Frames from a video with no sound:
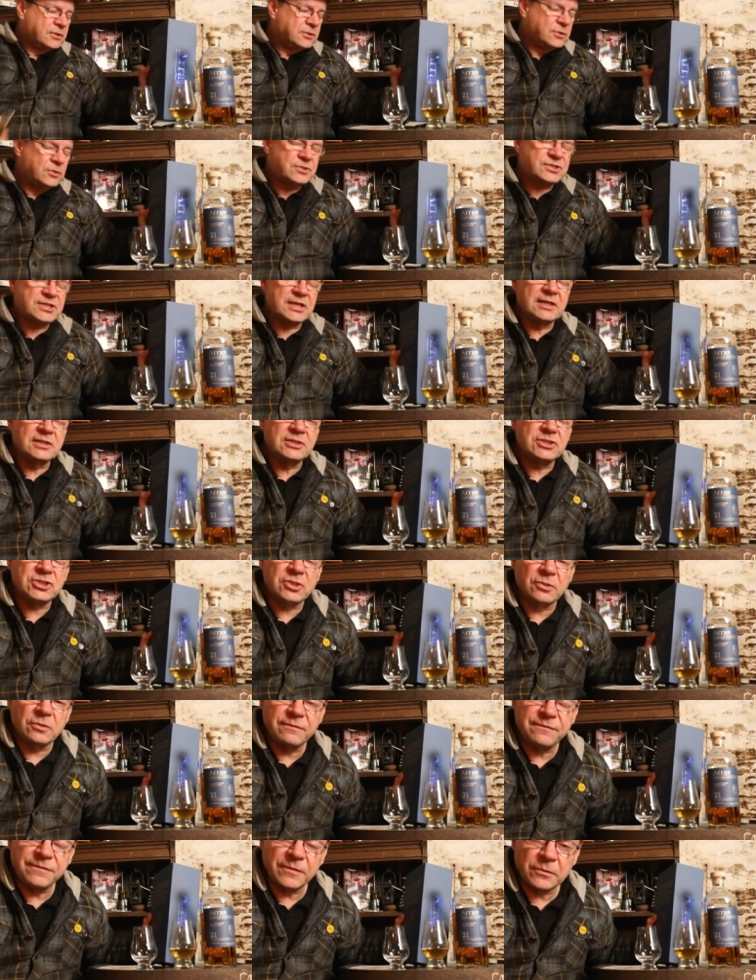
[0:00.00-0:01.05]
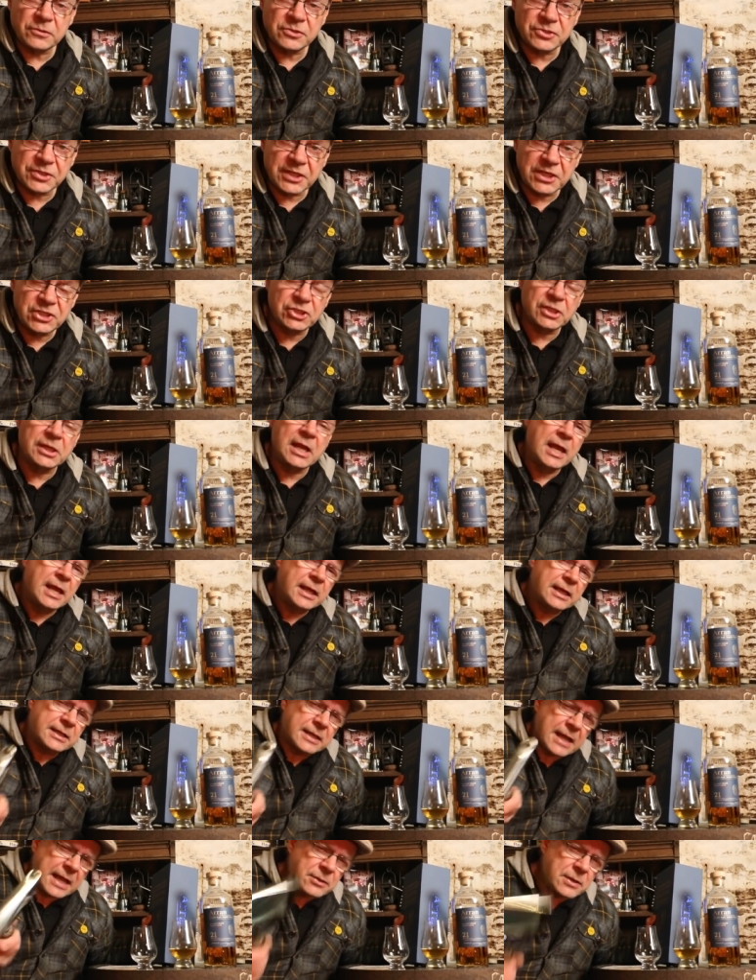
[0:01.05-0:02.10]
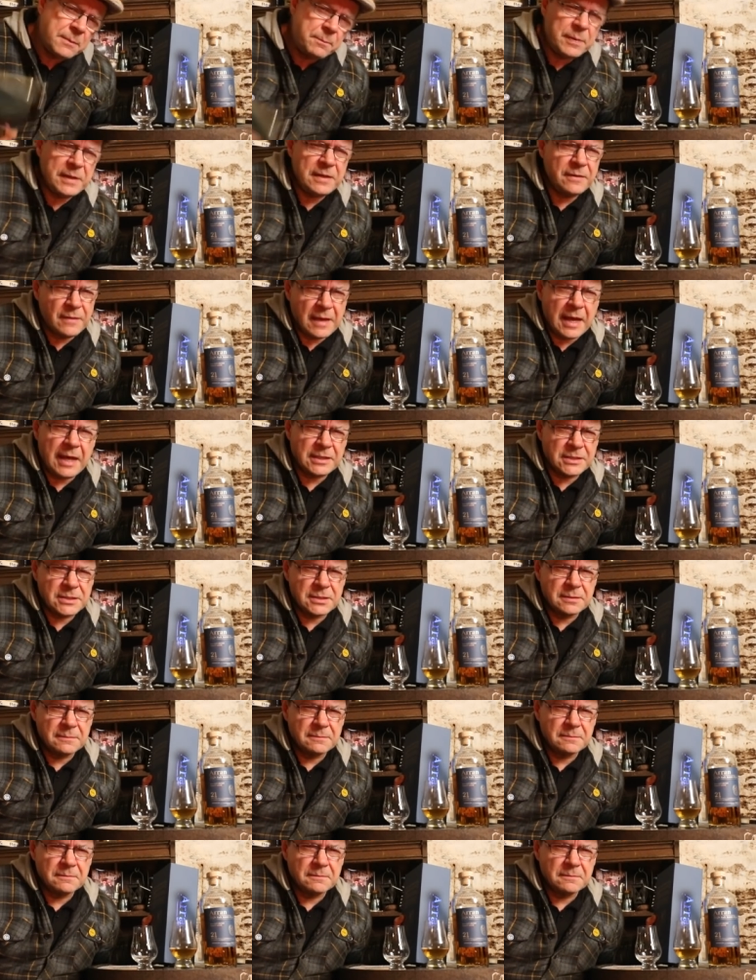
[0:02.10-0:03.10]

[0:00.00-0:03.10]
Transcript: using chill filtration. Can I repeat that?